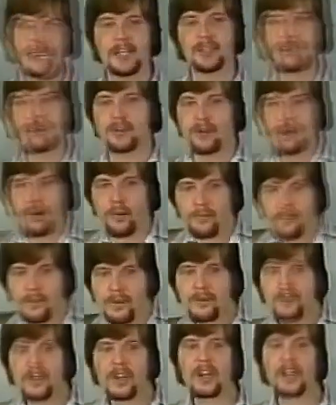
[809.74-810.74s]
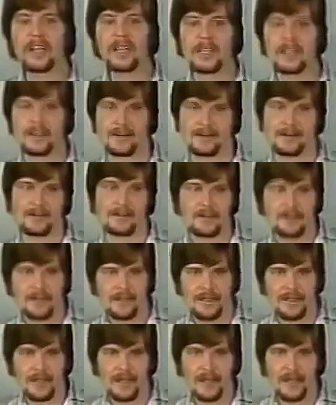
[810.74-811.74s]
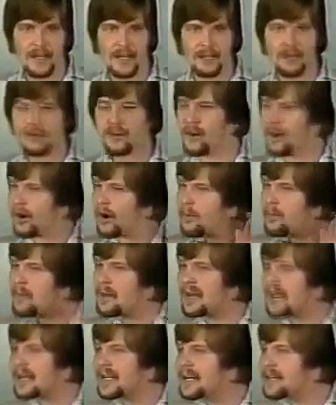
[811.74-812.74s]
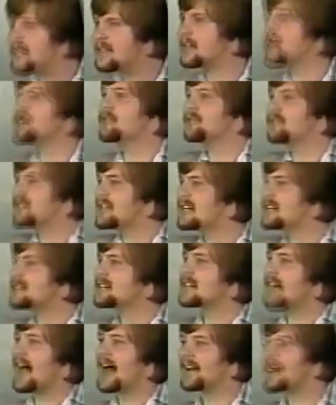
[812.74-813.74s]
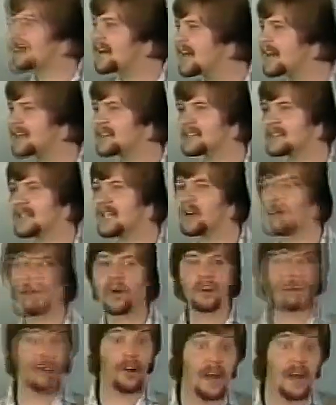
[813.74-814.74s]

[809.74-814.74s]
to your musical ear, to your ability to do this, that, and the next thing, or your